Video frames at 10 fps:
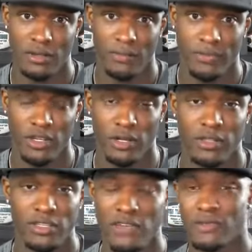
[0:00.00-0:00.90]
You know,
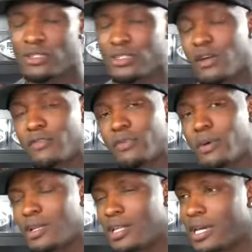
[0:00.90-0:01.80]
there's even stuff
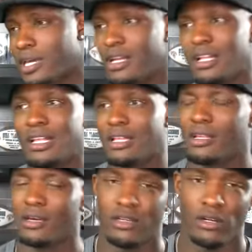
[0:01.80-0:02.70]
about like,
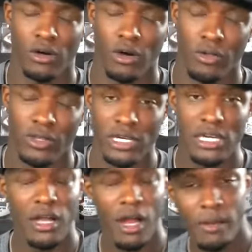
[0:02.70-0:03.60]
you know, all the
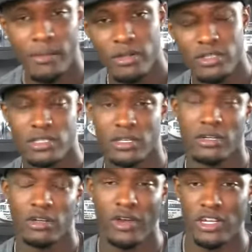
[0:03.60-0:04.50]
e-commerce and
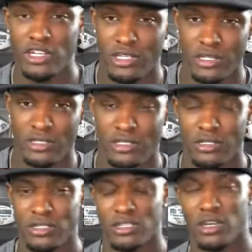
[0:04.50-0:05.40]
integrations and
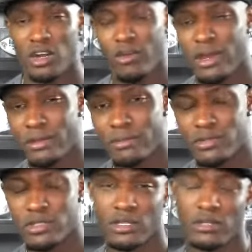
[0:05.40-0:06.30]

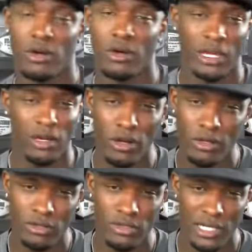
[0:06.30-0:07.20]
CRMs and all
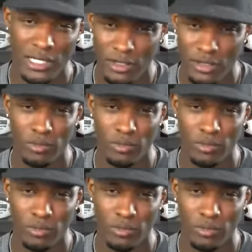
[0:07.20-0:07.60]
those like little